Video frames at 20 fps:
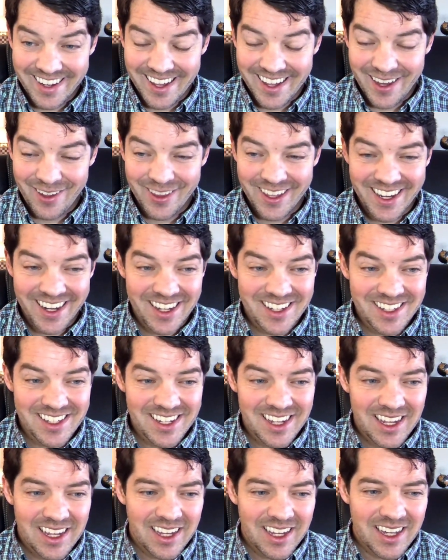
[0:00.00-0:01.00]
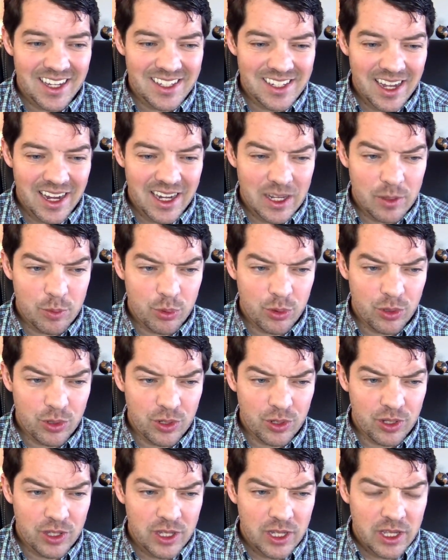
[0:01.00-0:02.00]
now that has a tiny
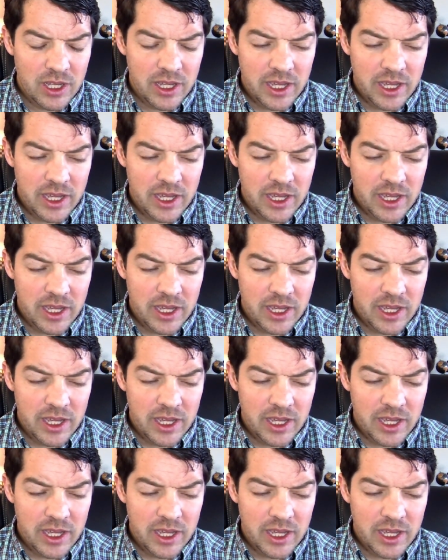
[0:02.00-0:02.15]
pull,